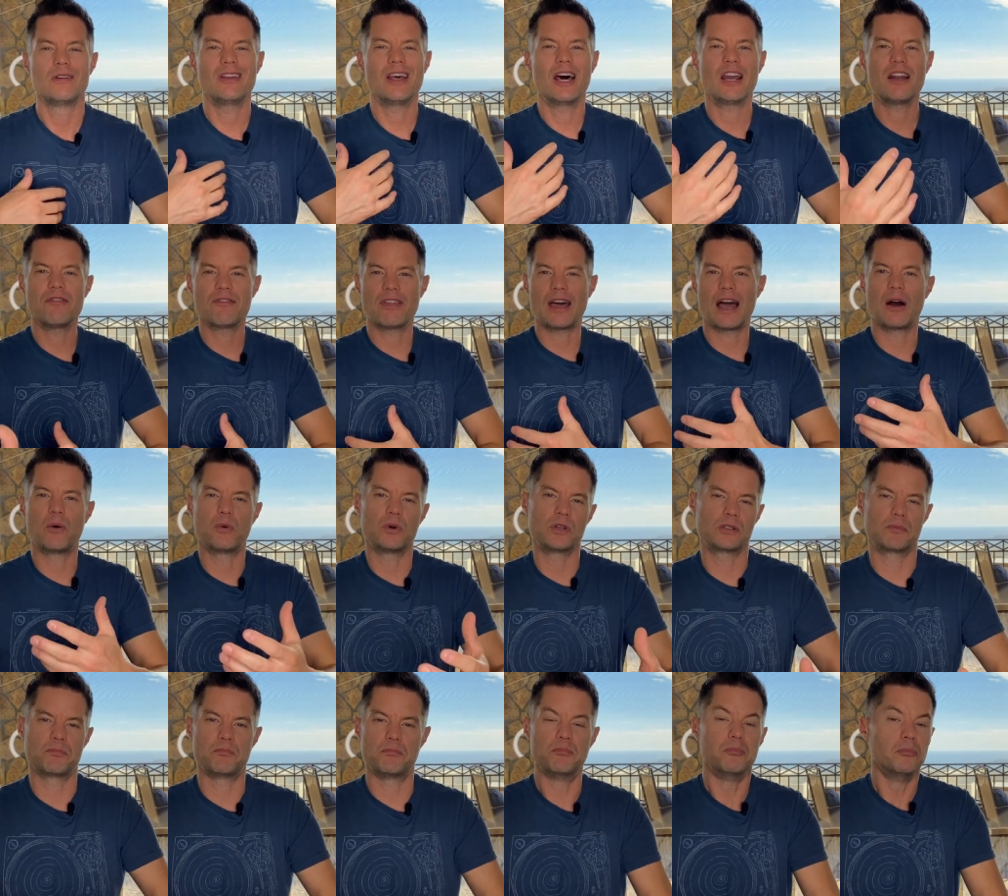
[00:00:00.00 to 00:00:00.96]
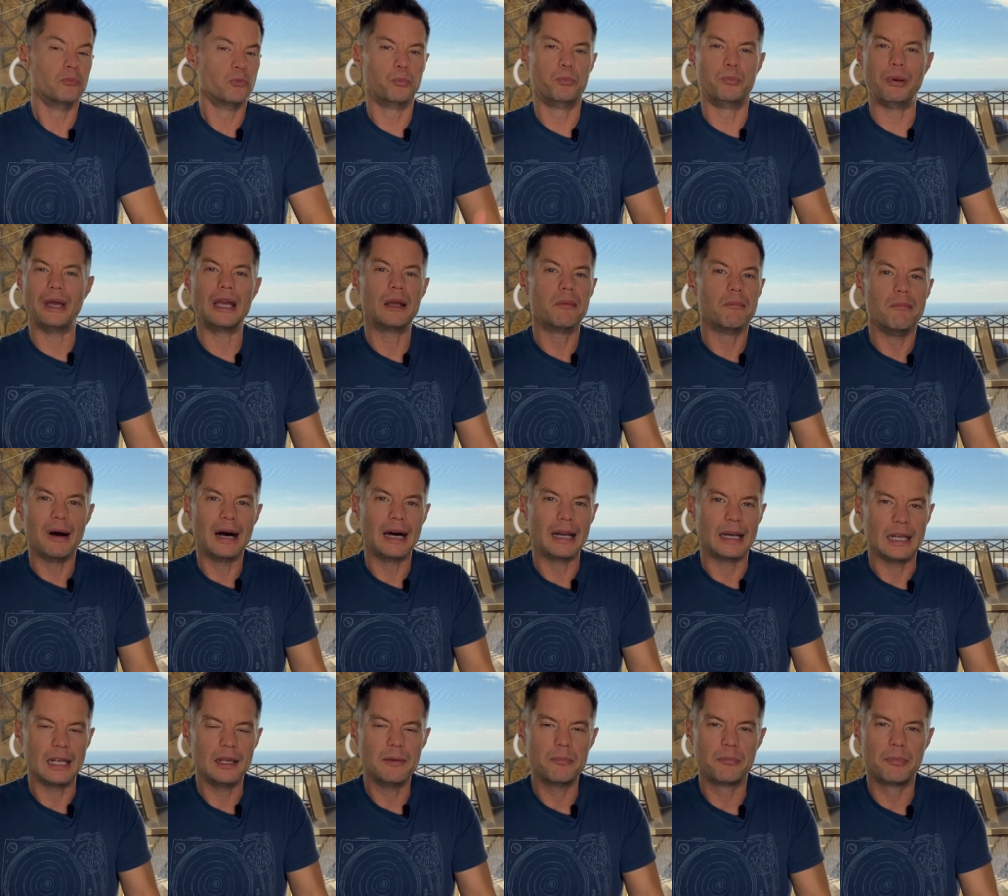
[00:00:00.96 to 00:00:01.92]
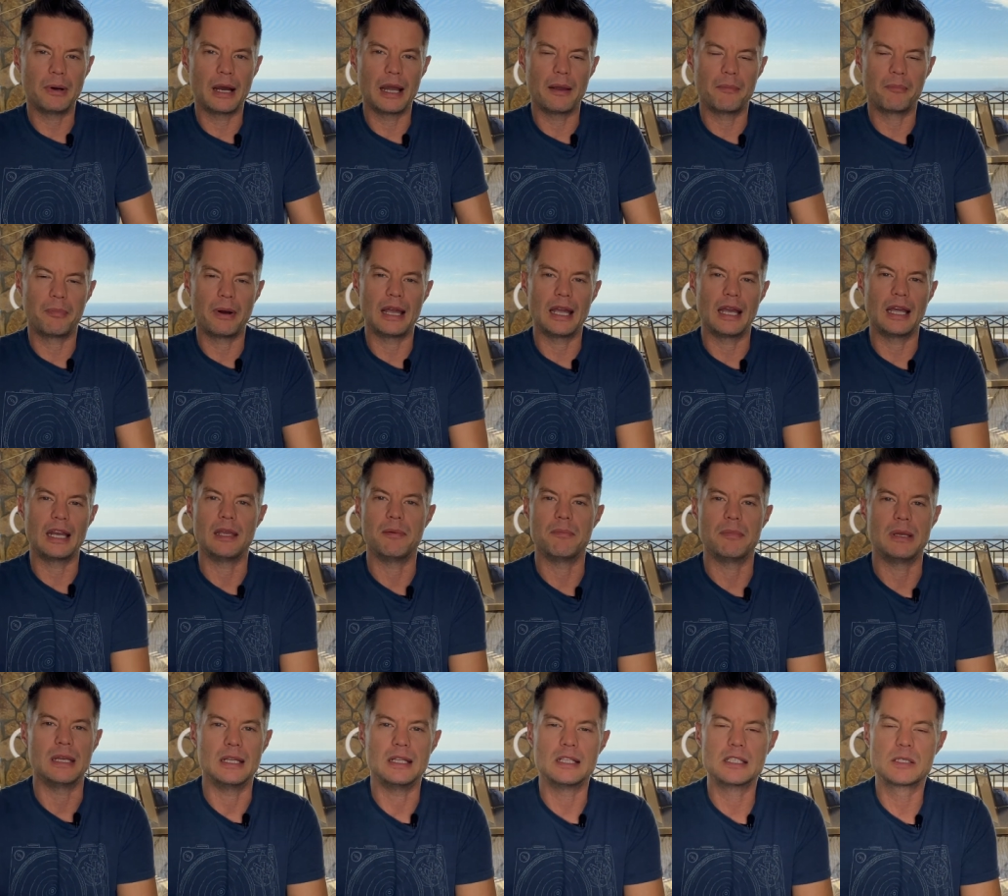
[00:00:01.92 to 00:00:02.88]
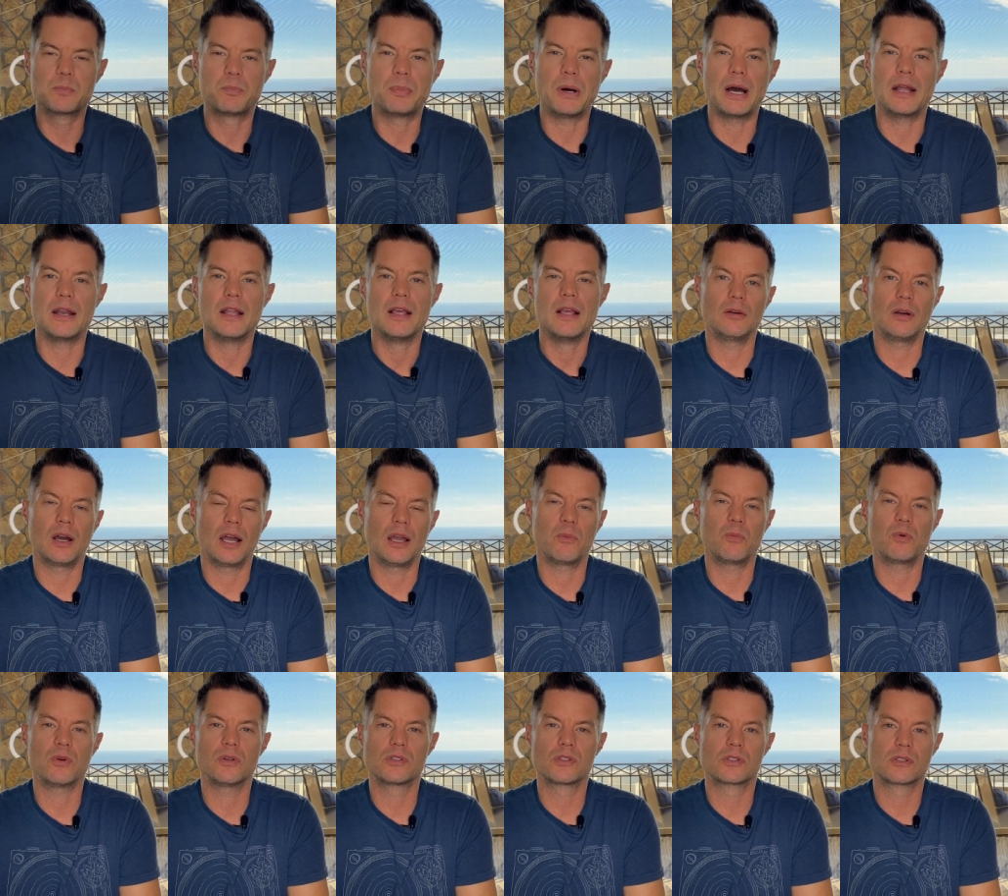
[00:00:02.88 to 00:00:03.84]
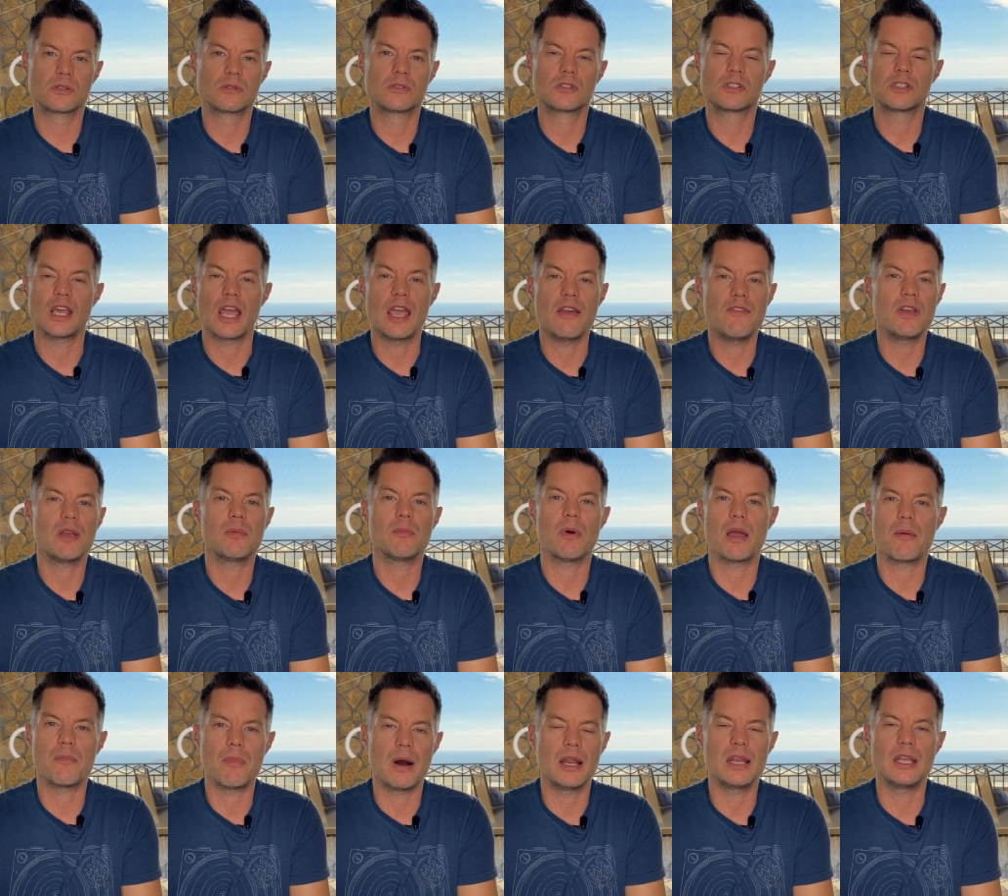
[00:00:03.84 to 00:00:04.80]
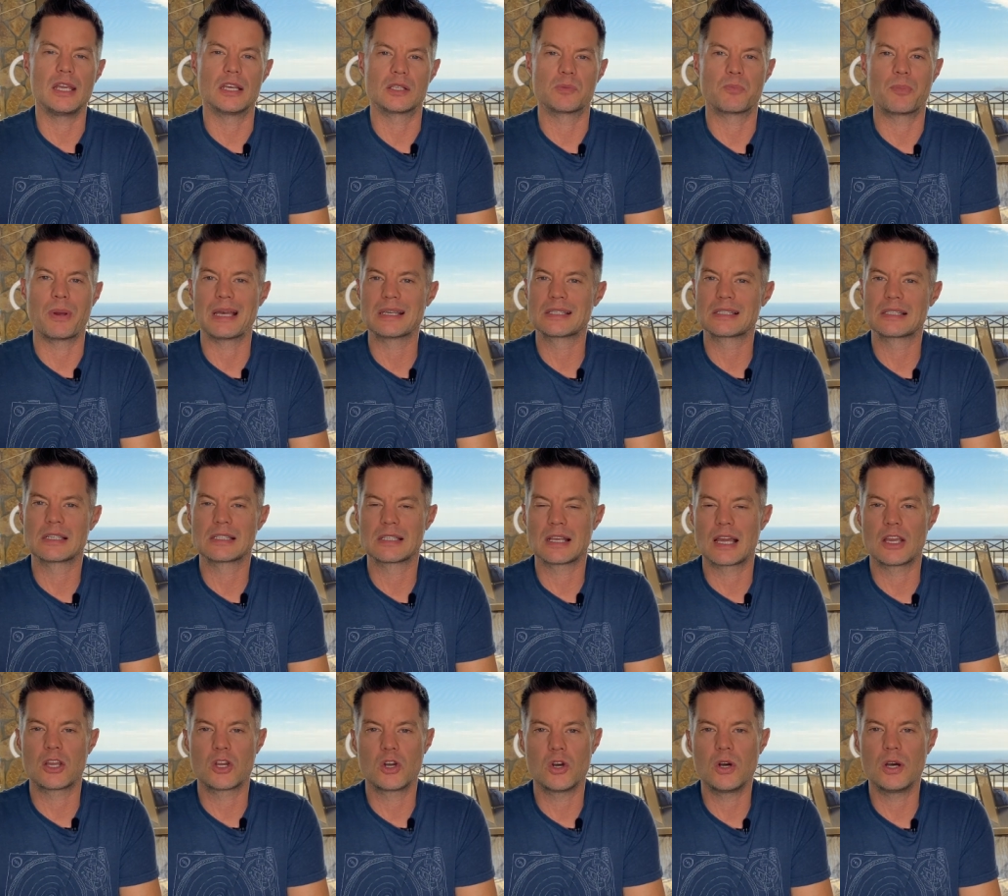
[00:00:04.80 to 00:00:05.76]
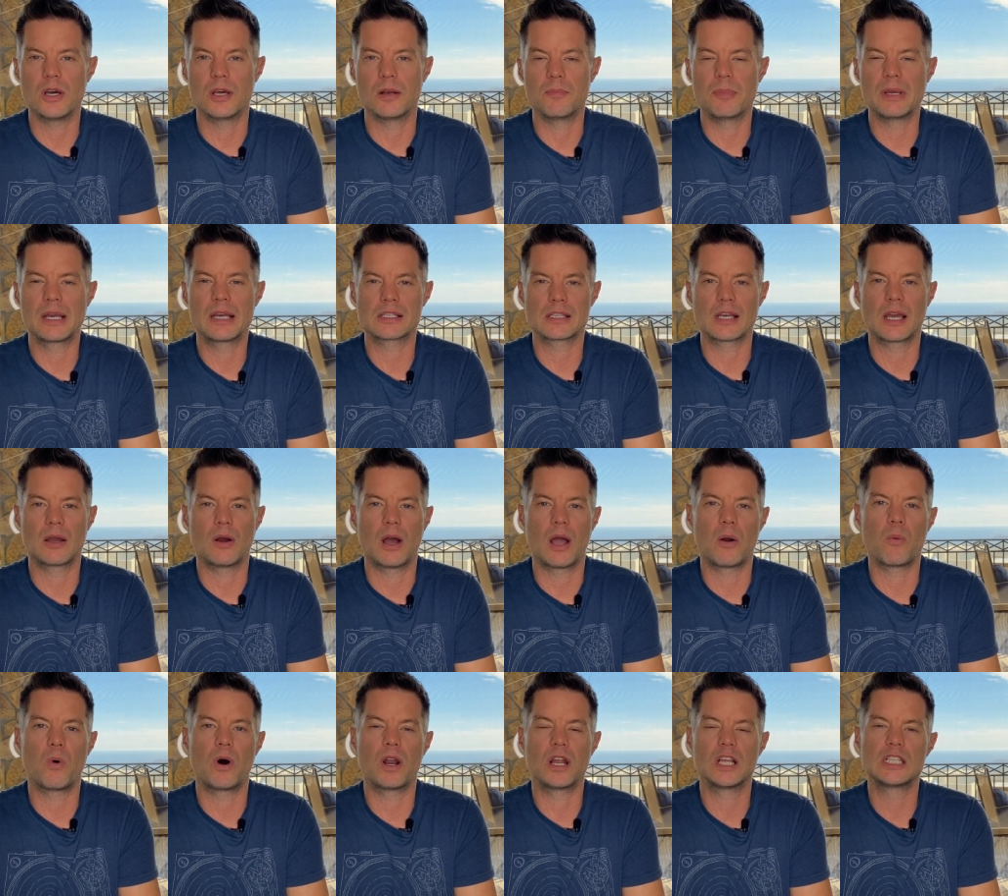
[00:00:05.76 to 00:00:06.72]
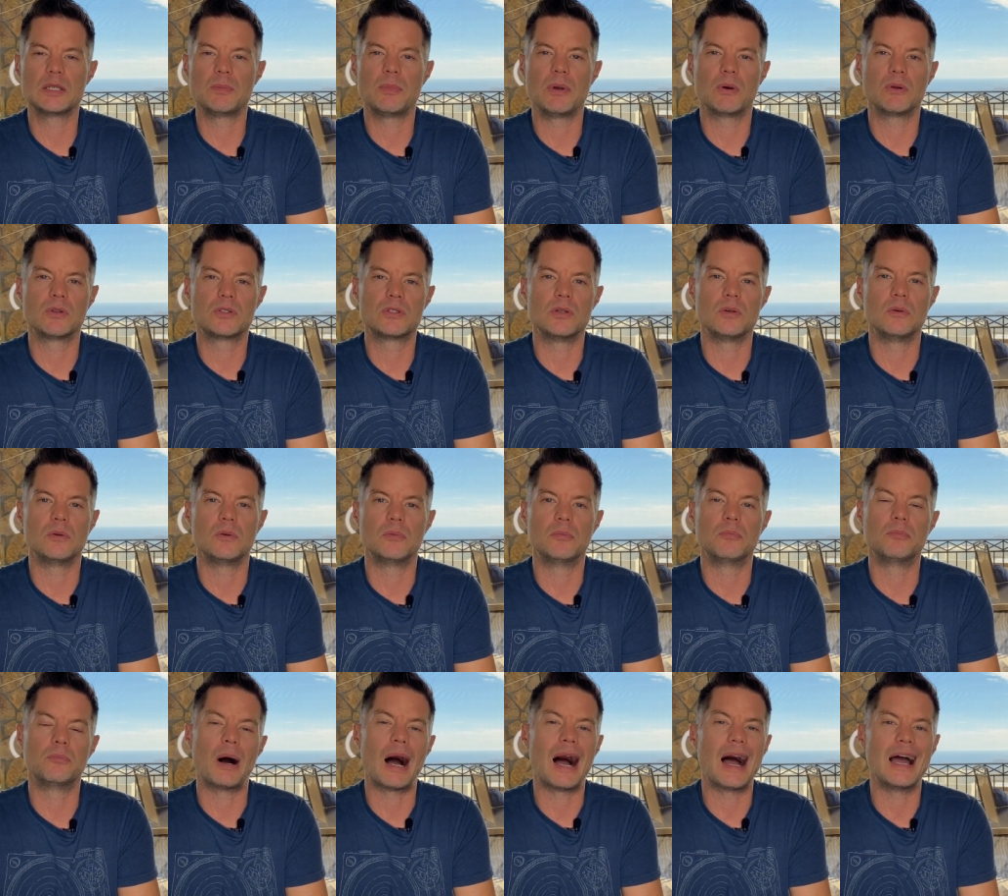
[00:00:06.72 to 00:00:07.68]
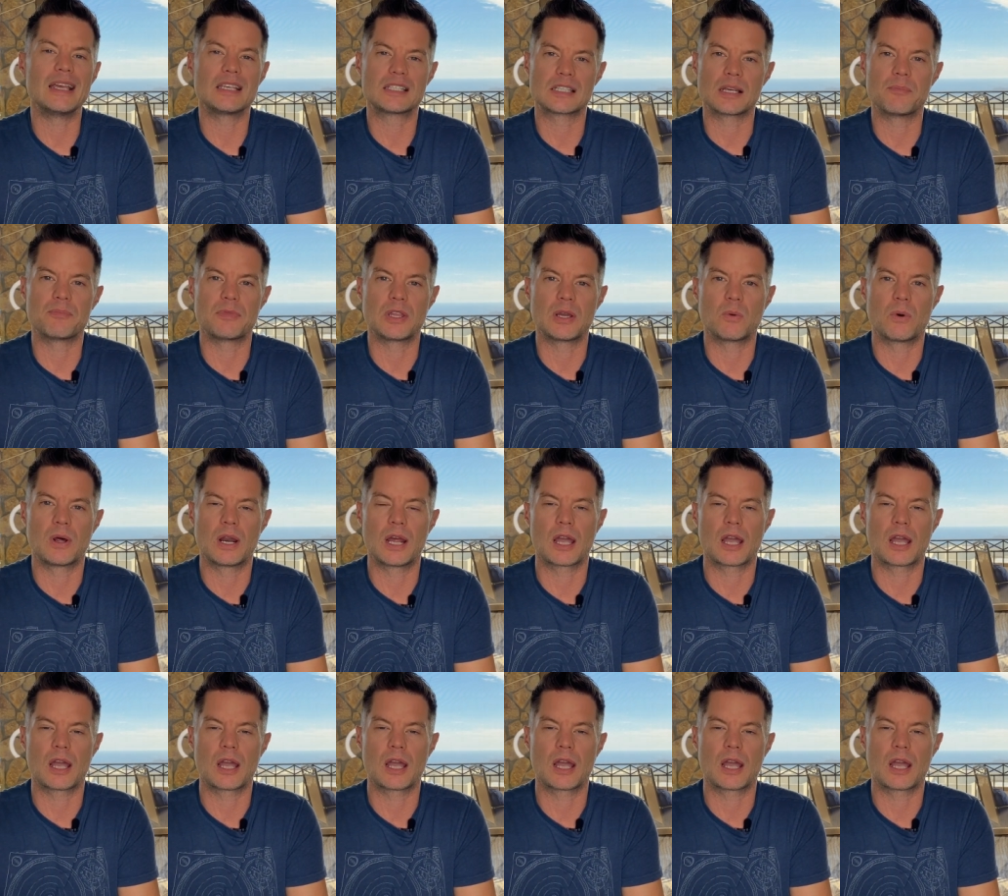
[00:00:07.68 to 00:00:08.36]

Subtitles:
None of that was big money by any means, but I was saving my money as best as I could because I wanted to be able to buy something when